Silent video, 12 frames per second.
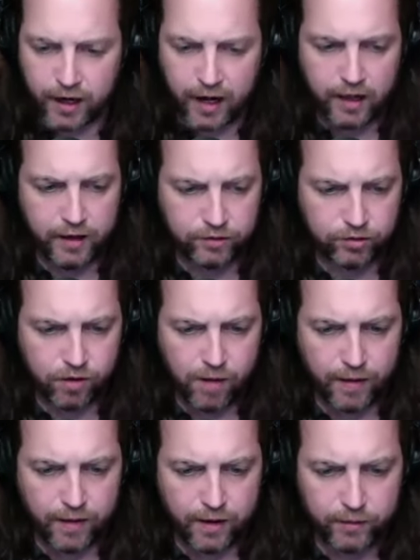I like
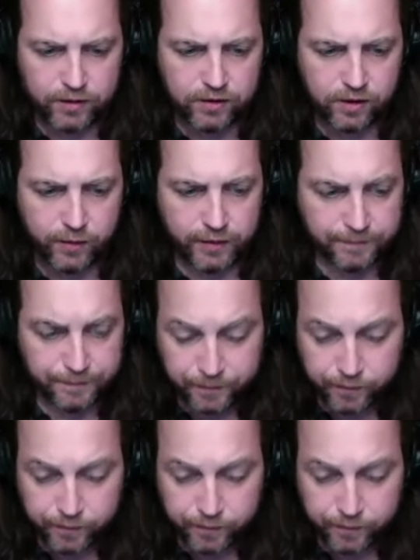Trump. I like what he's doing.